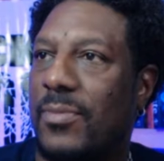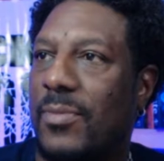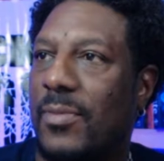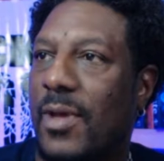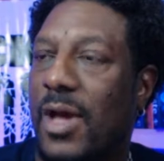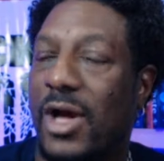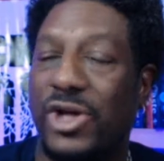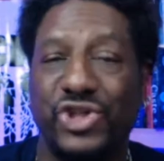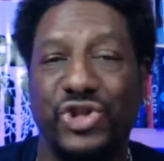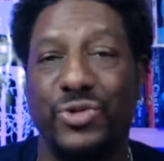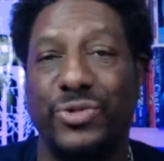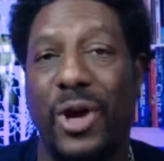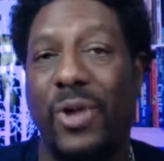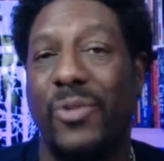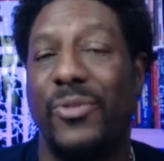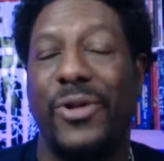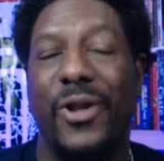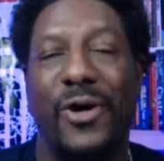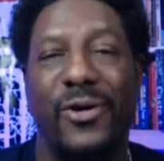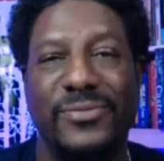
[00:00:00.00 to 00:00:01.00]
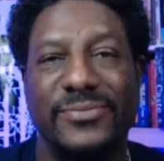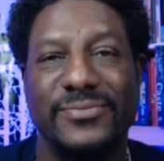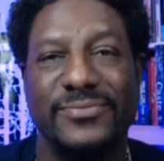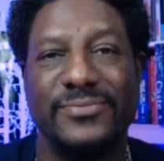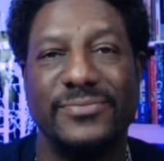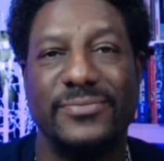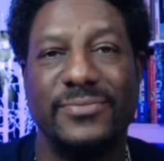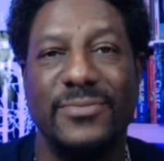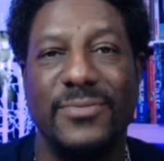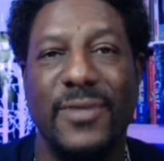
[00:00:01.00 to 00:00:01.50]
Because you don't know.
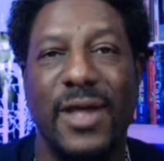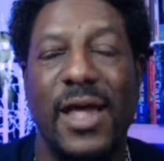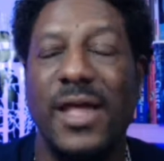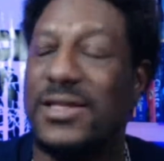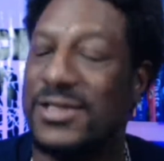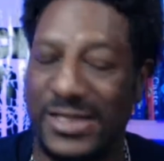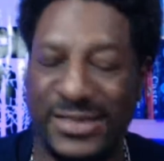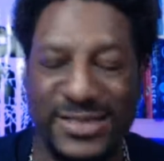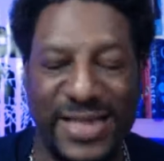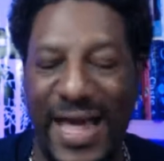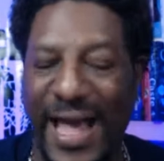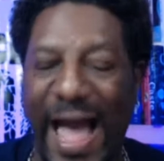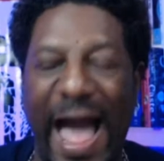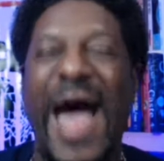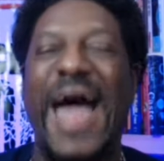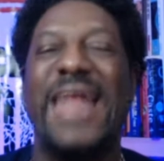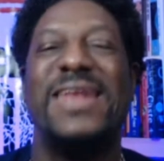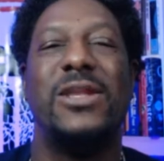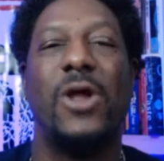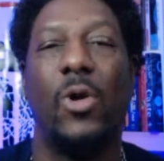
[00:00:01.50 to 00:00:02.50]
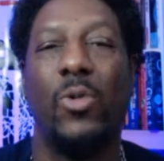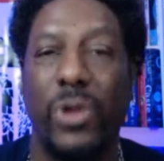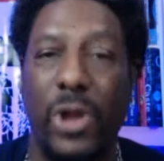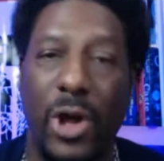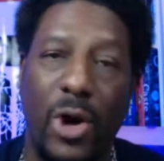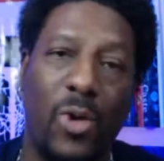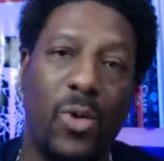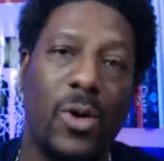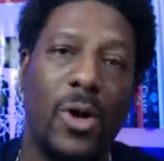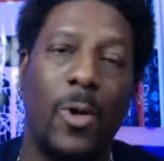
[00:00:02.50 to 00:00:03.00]
Just like I don't
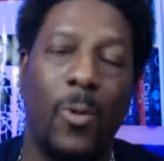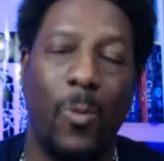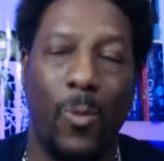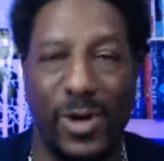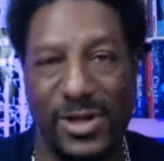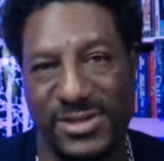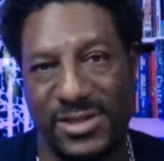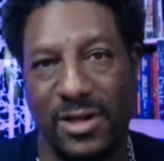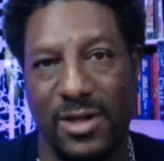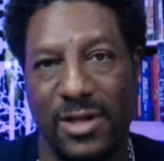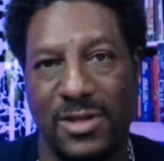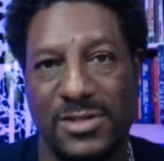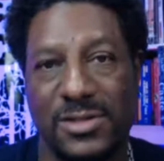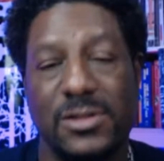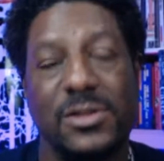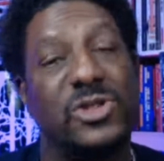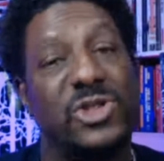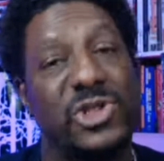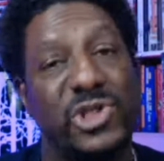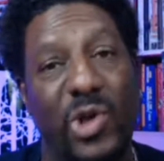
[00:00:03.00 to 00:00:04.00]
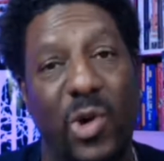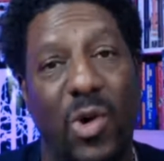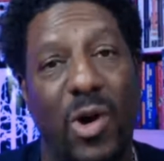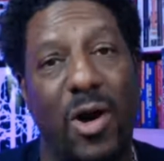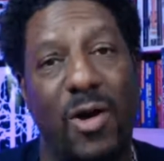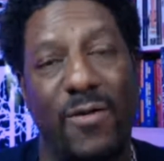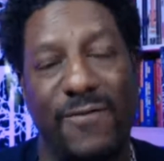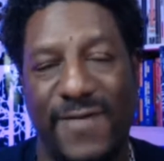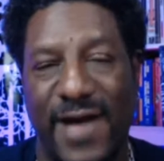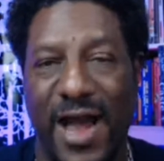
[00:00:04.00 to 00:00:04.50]
know what's in this
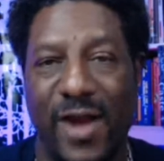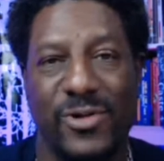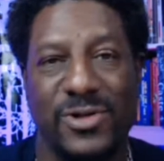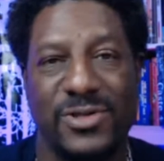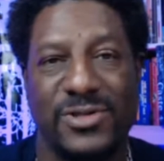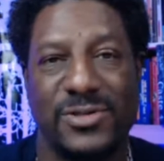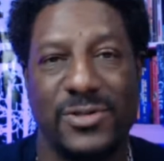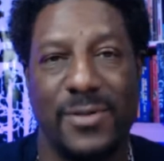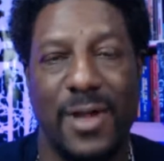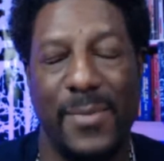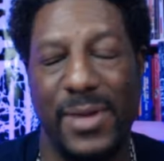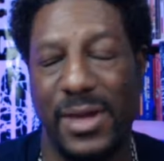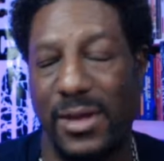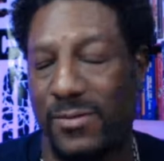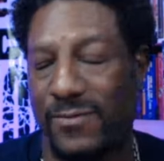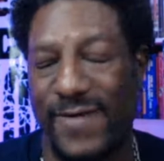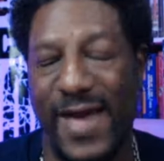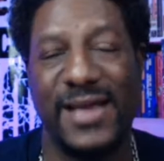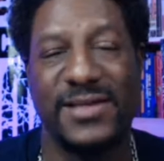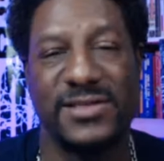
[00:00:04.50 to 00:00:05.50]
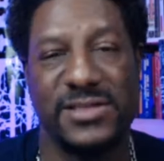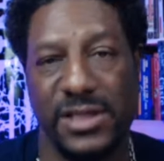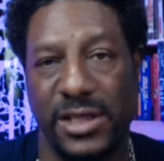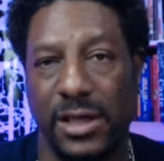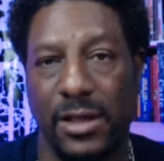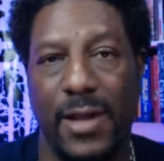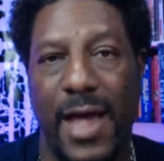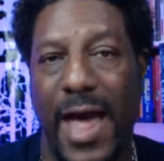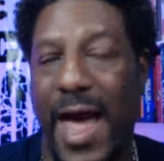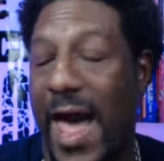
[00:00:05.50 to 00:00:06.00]
so-called vaccine.
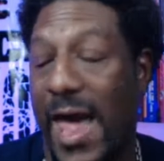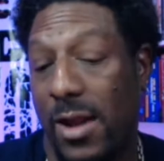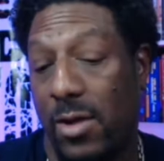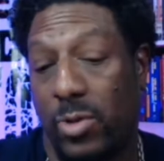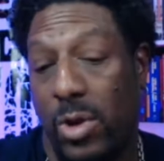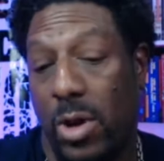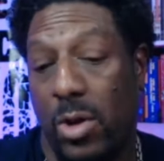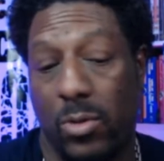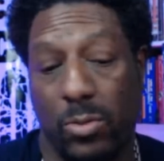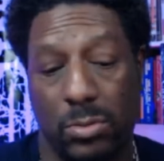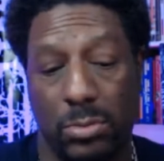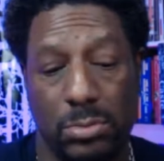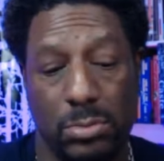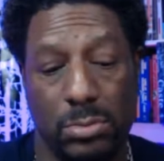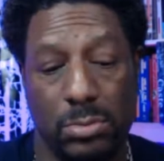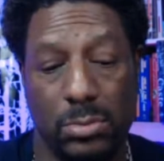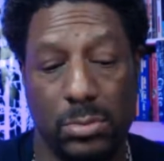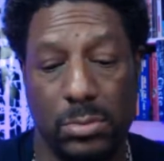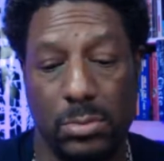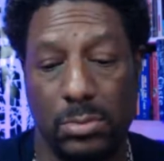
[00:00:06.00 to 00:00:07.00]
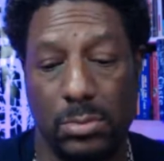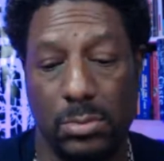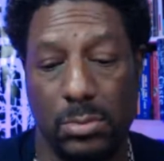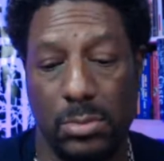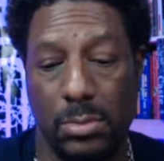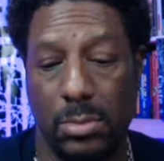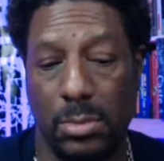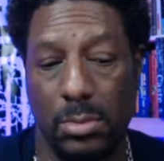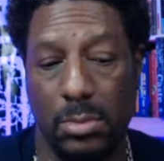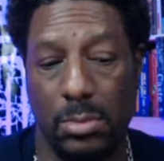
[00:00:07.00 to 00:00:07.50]
I don't know.
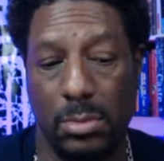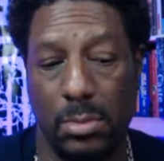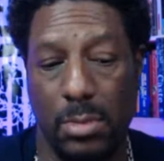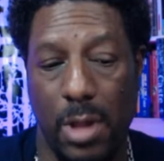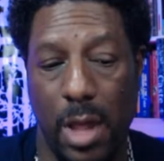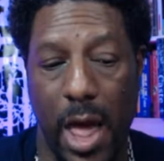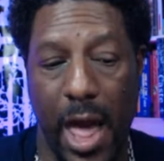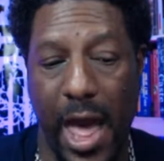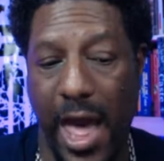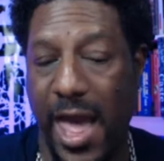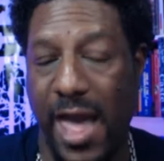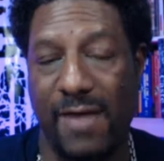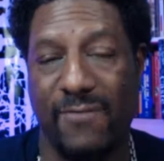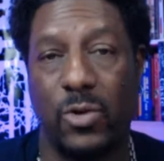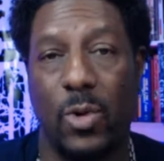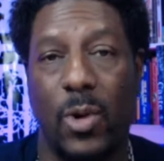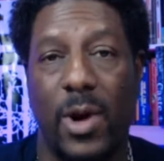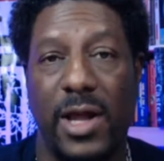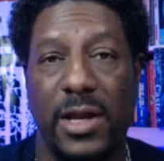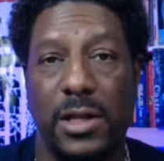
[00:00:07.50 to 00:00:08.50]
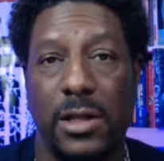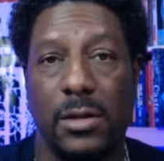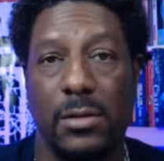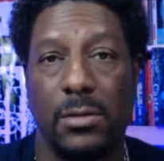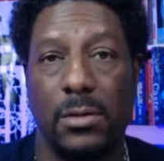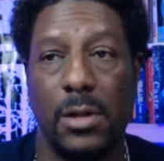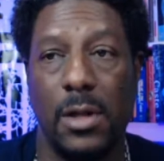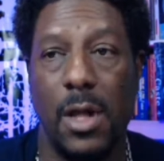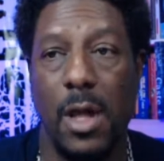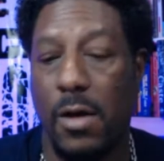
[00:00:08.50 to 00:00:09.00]
I have no idea.
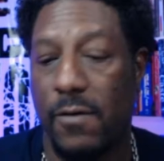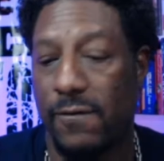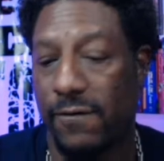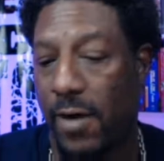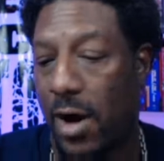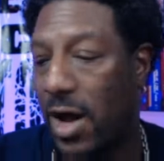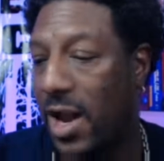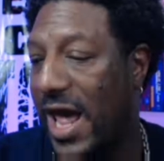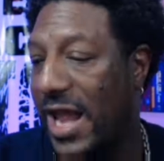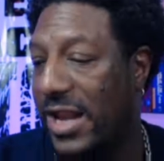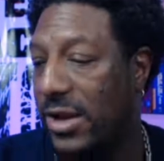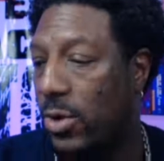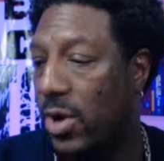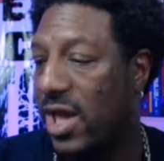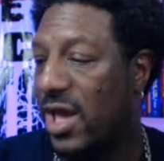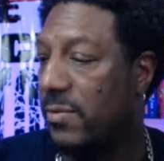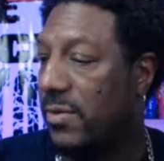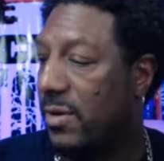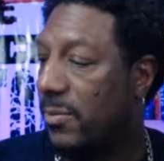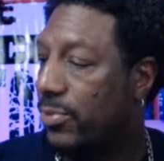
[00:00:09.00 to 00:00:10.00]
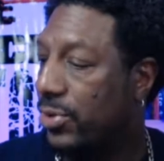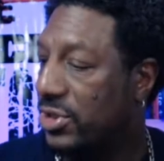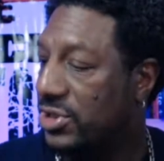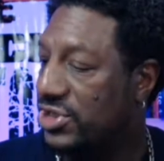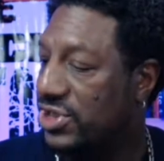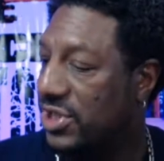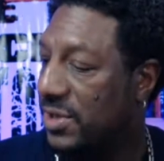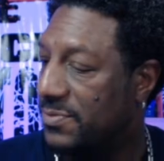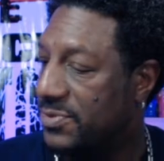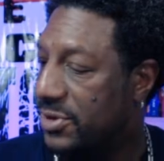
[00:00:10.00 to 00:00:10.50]
For all I know, they could be putting
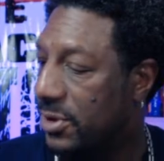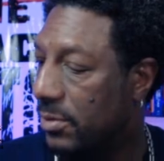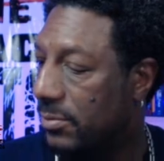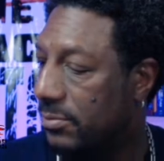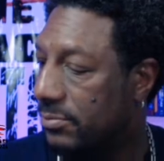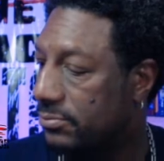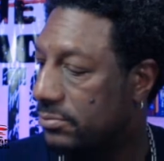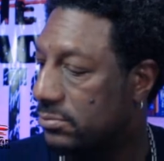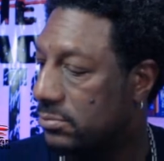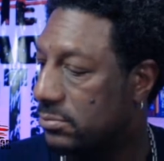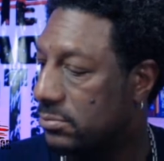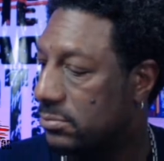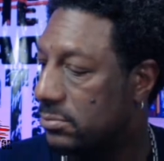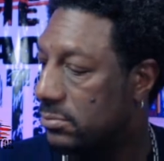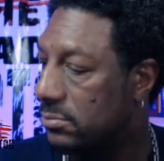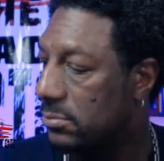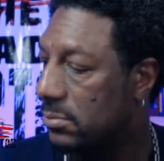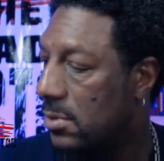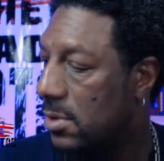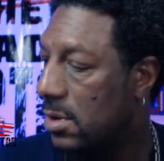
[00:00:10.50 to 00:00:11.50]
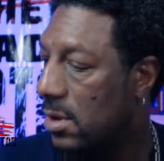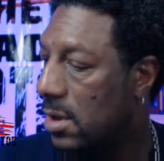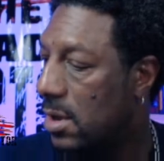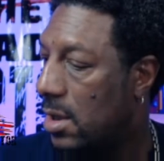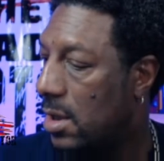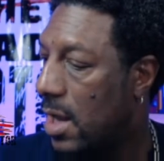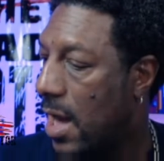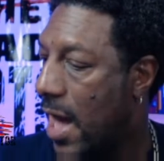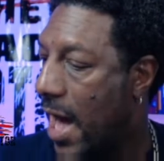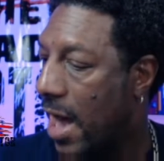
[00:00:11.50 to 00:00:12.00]
chips in them.
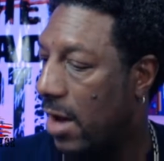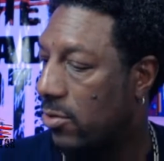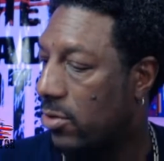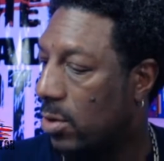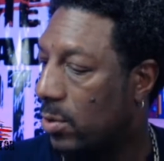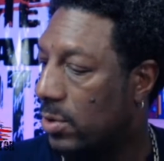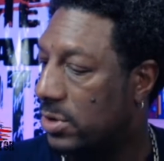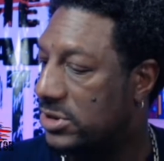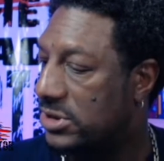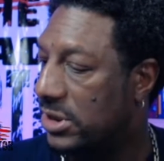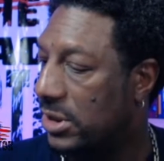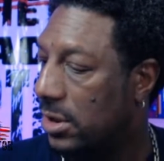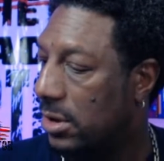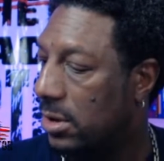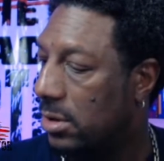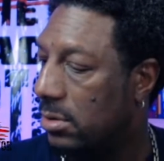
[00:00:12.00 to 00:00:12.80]
I don't know what's in it.